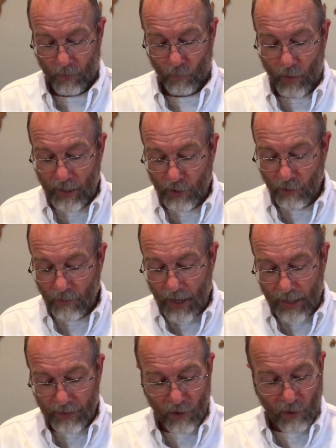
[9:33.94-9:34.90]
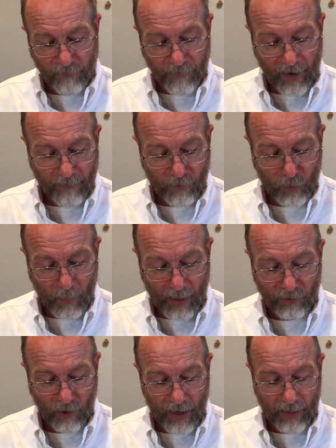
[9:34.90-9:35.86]
We do God no favors
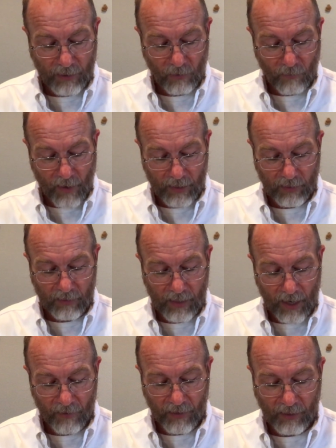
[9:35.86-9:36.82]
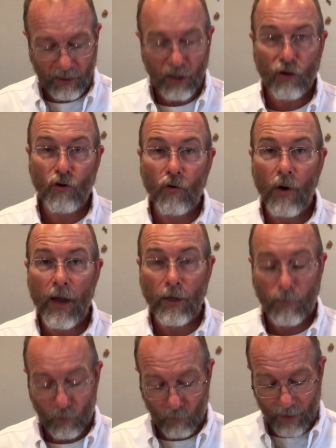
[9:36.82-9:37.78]
by trying to reconcile these
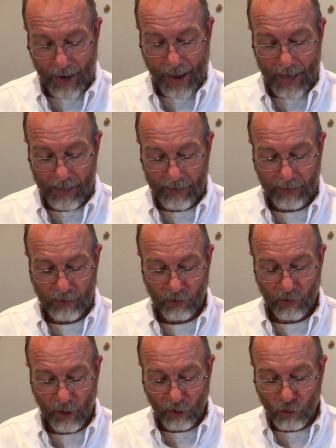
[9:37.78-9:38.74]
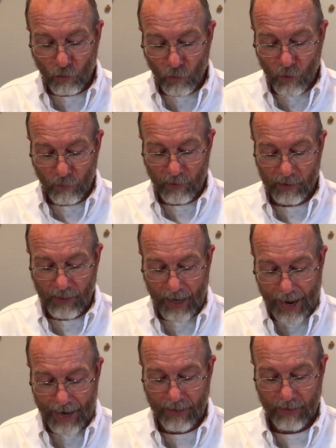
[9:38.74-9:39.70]
incredible realities. Their truth is
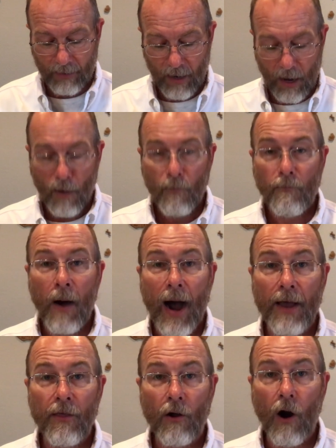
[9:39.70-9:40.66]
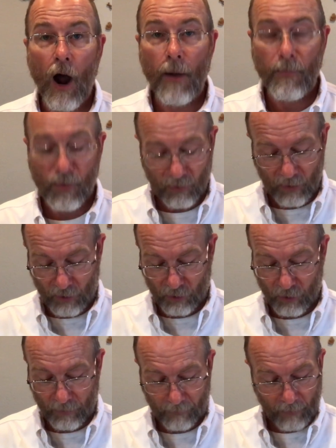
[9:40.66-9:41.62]
heightened by their
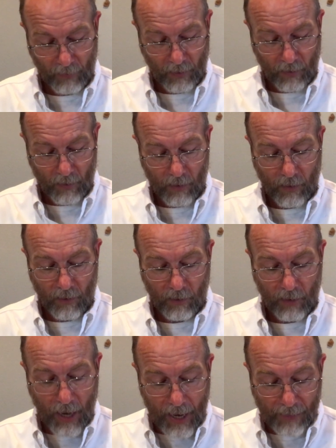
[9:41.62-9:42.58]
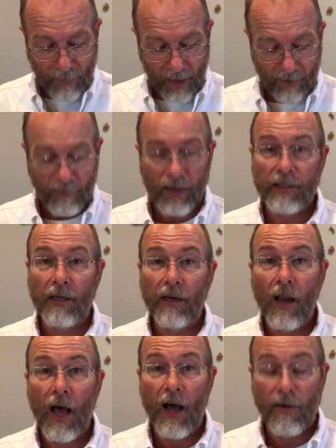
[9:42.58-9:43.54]
opposition. God manifested
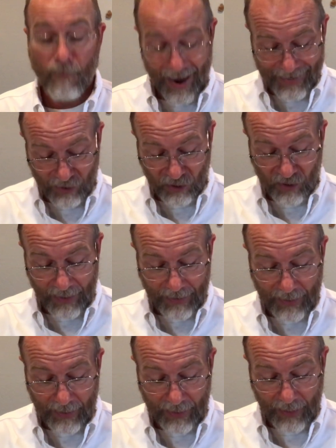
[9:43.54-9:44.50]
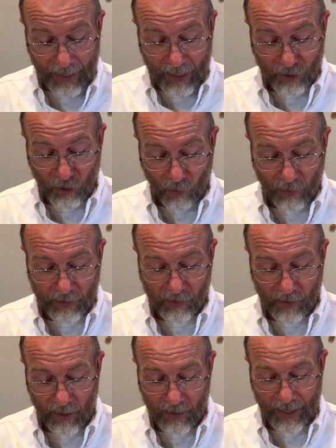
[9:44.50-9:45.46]
love by sending his only
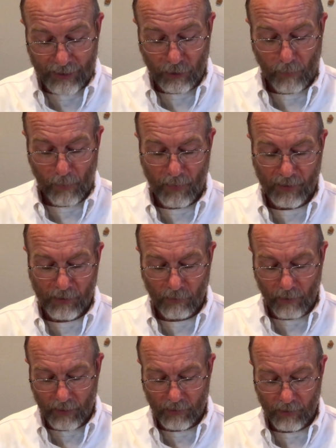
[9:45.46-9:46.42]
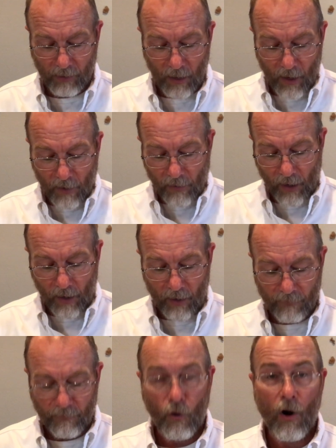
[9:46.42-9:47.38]
son as a propitiation
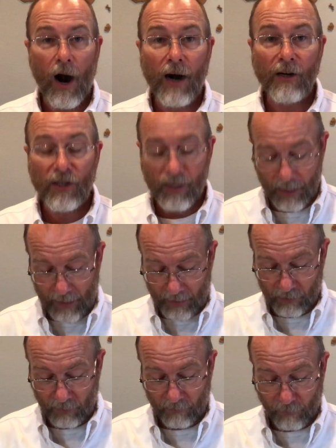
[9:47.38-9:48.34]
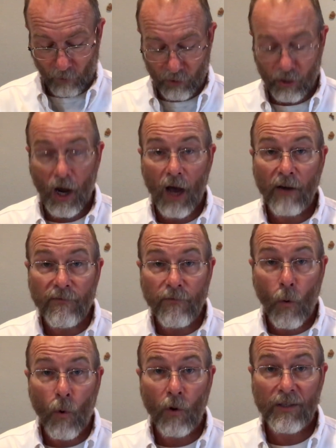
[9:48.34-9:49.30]
uh, for our sins. 1 John
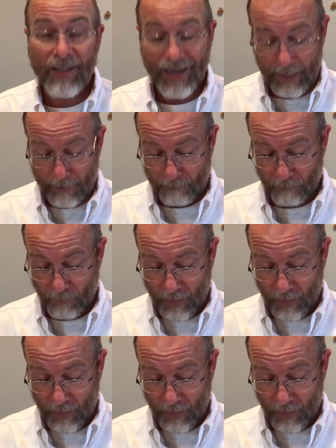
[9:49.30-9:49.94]
4, 10.